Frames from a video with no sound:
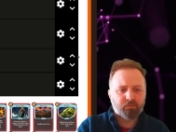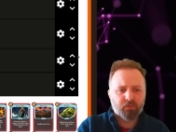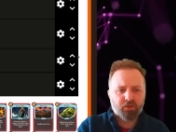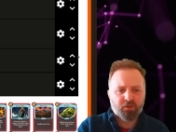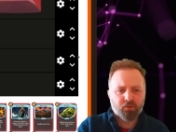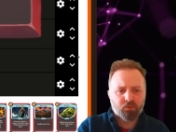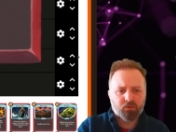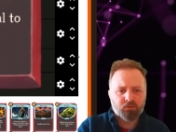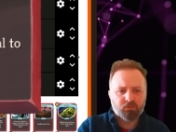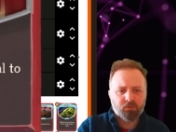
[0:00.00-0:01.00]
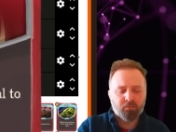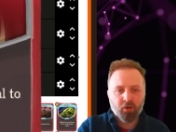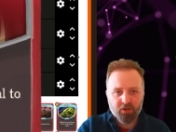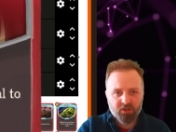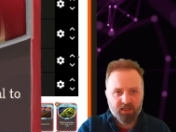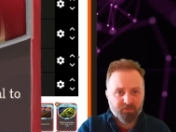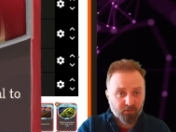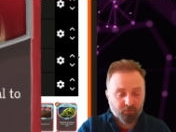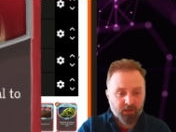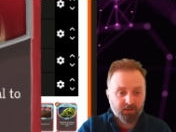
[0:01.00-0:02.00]
So, Body Slam
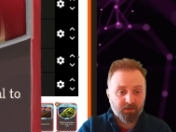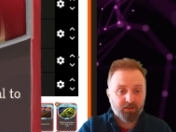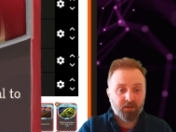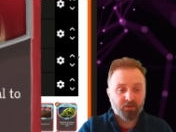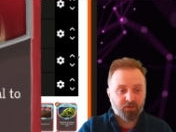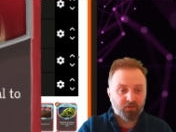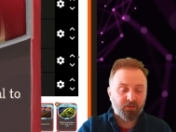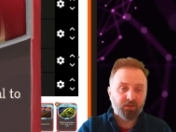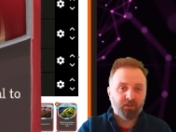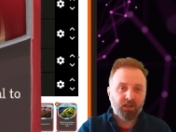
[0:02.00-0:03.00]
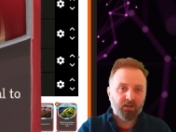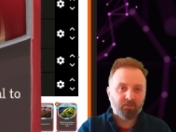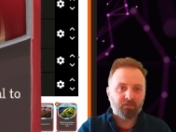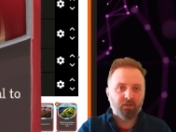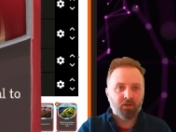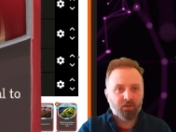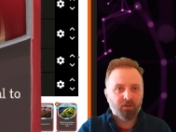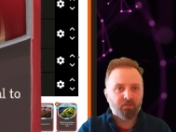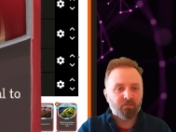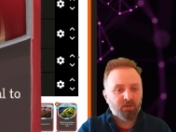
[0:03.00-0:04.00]
upgraded is good if you have other